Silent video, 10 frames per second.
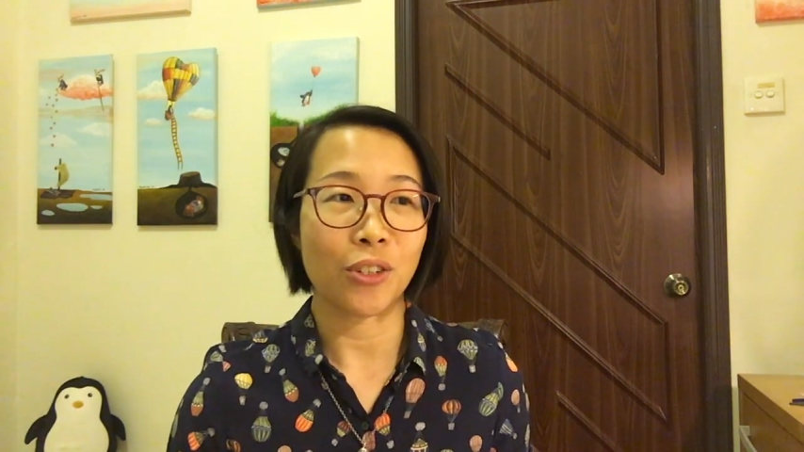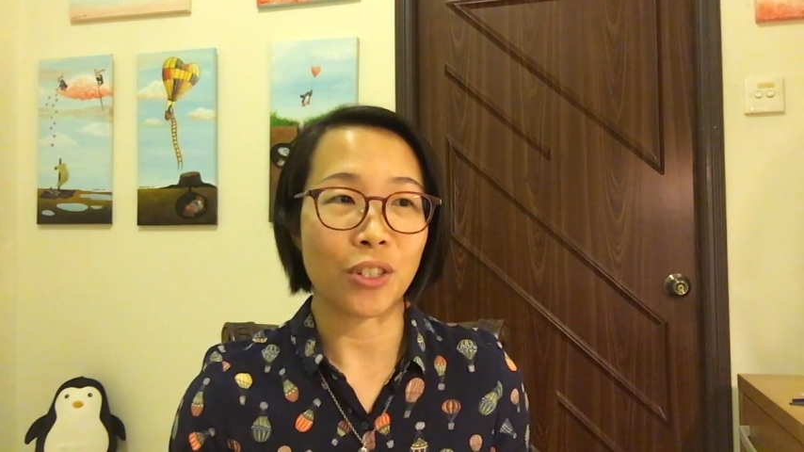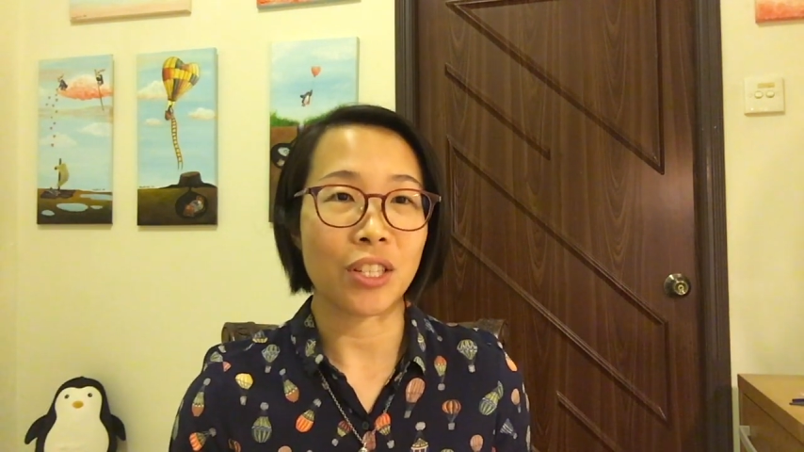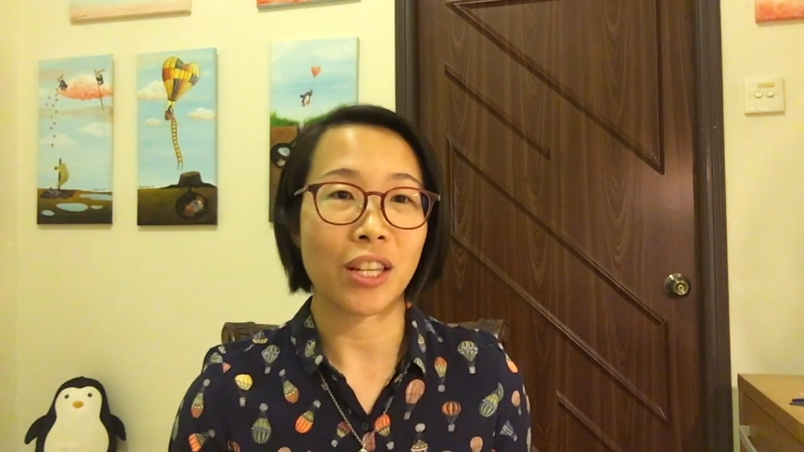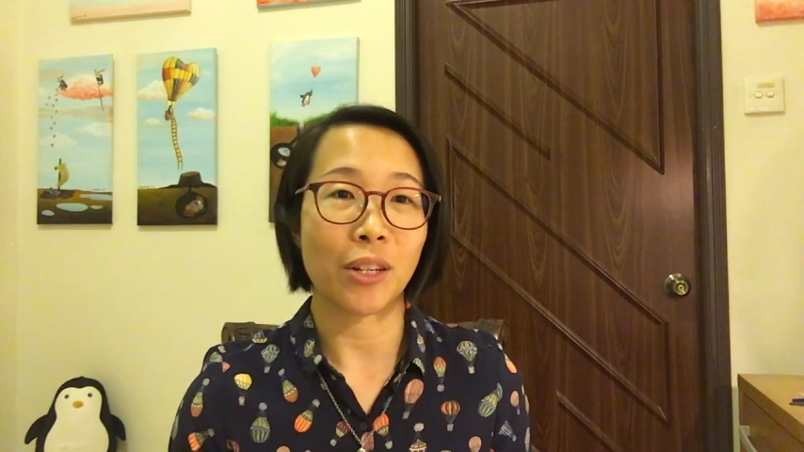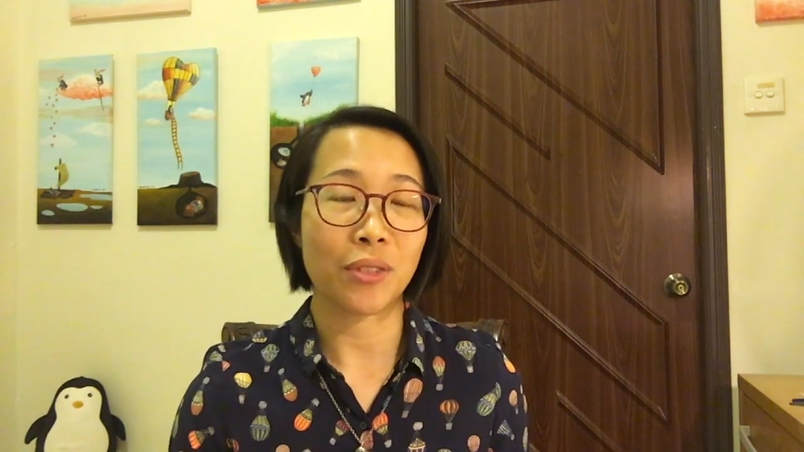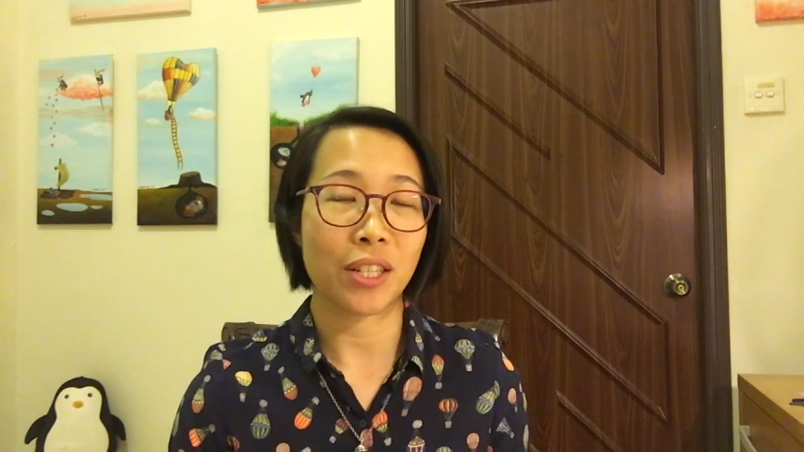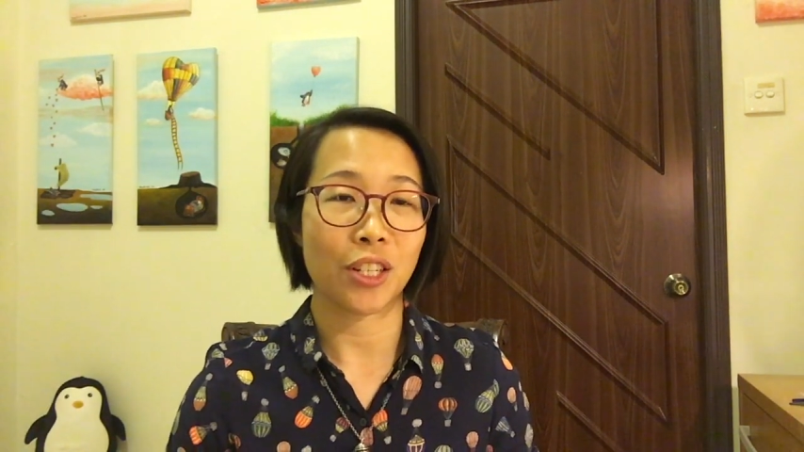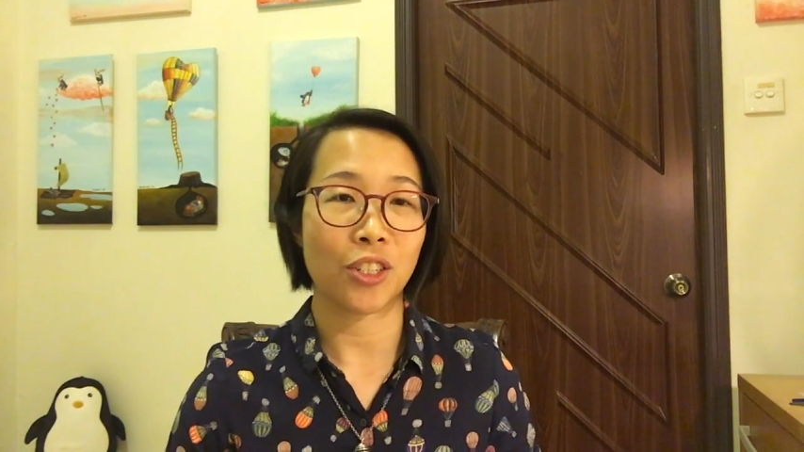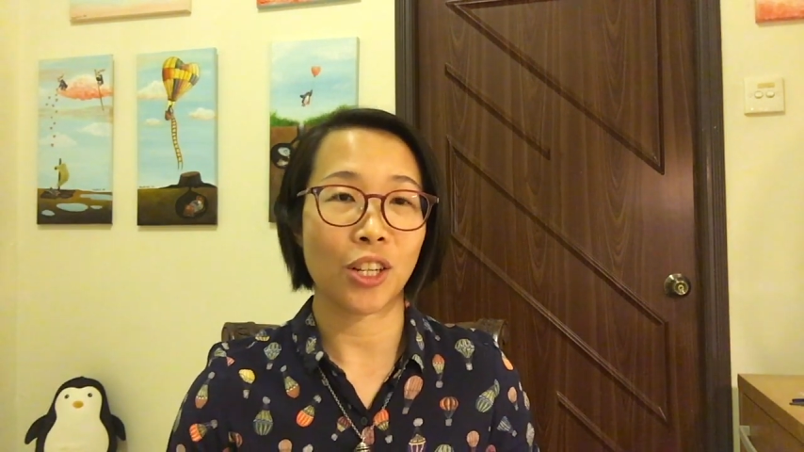yourself
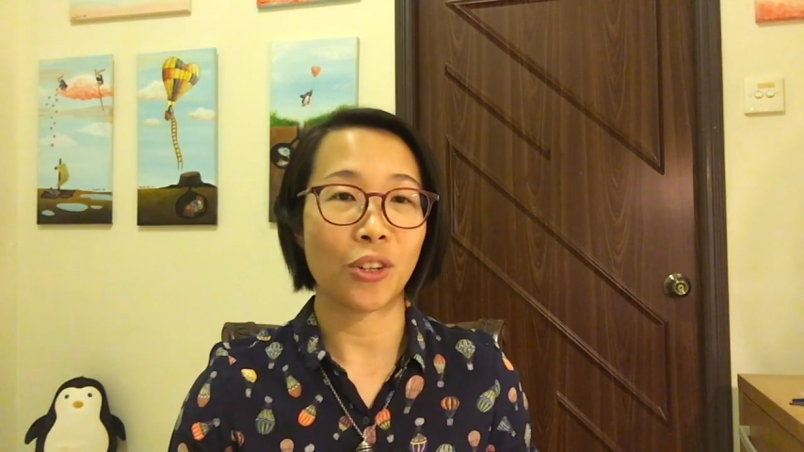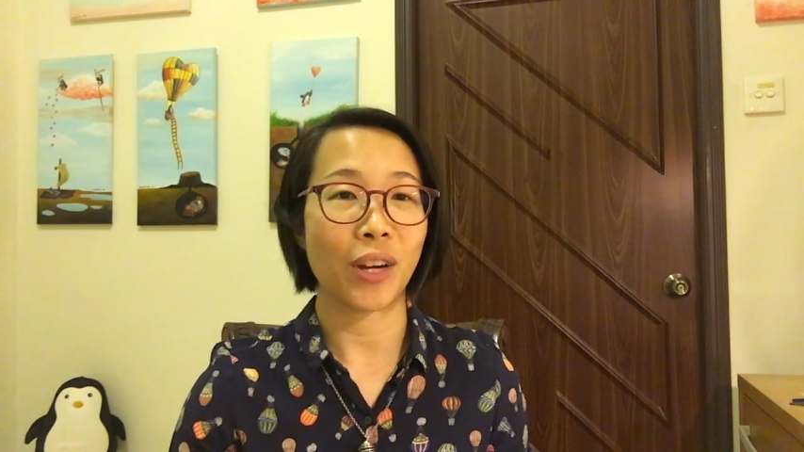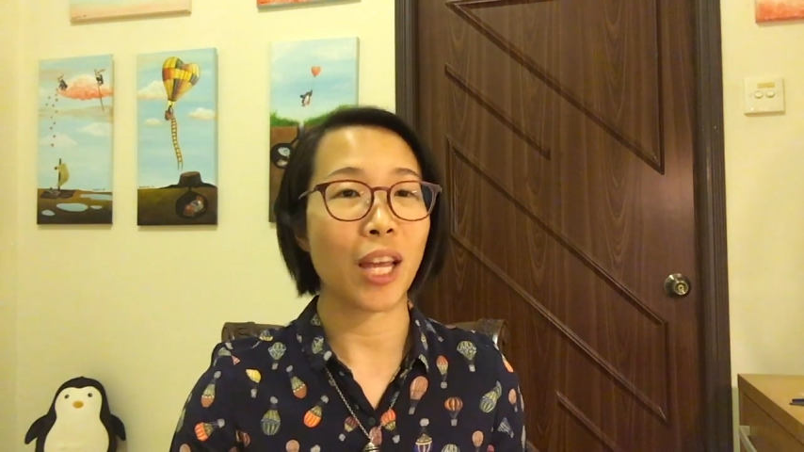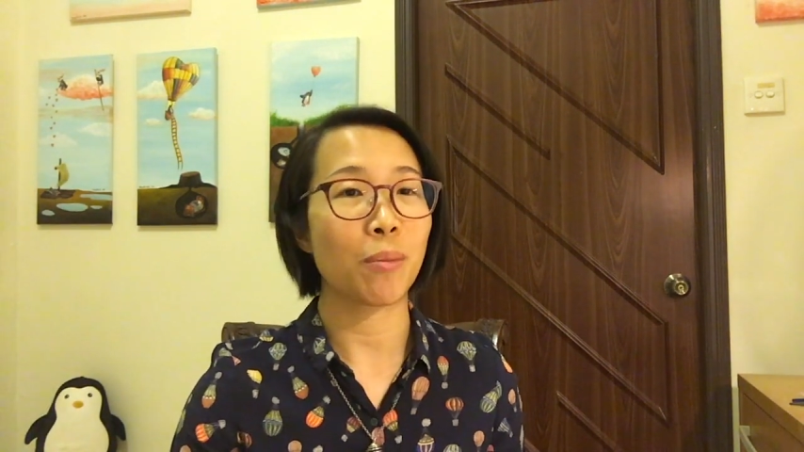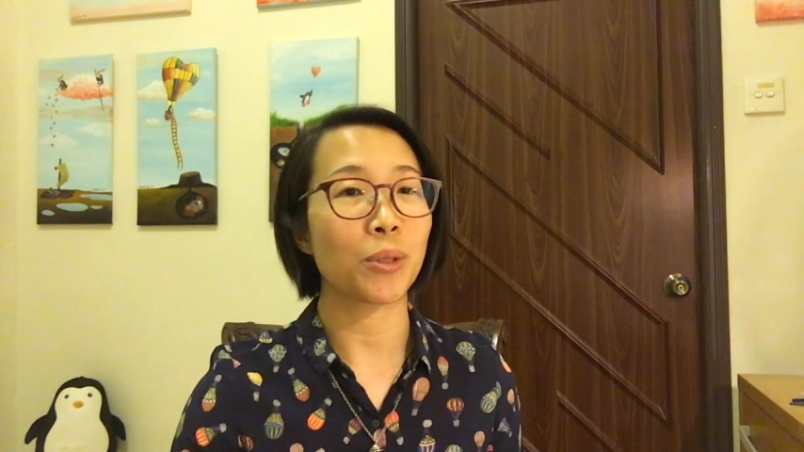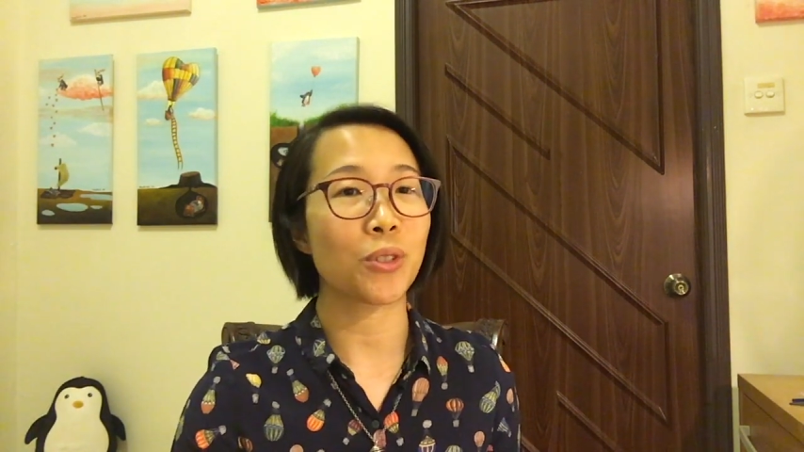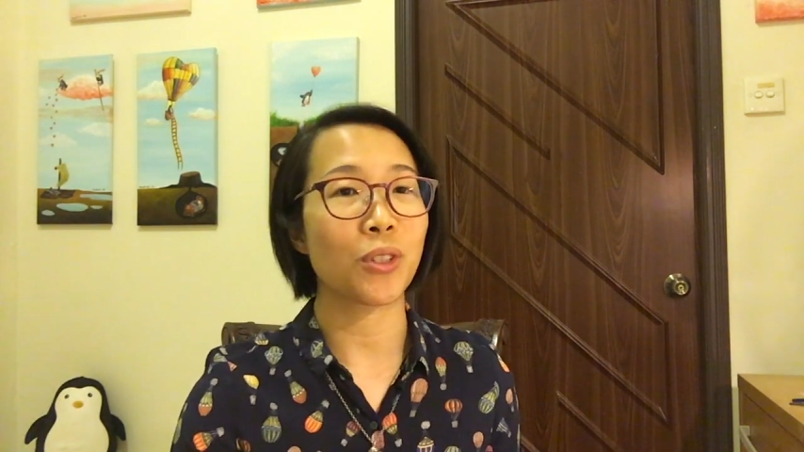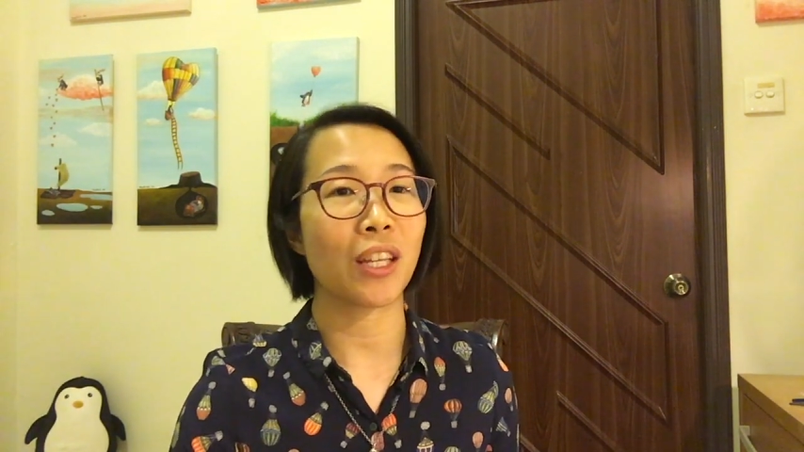such that you're able to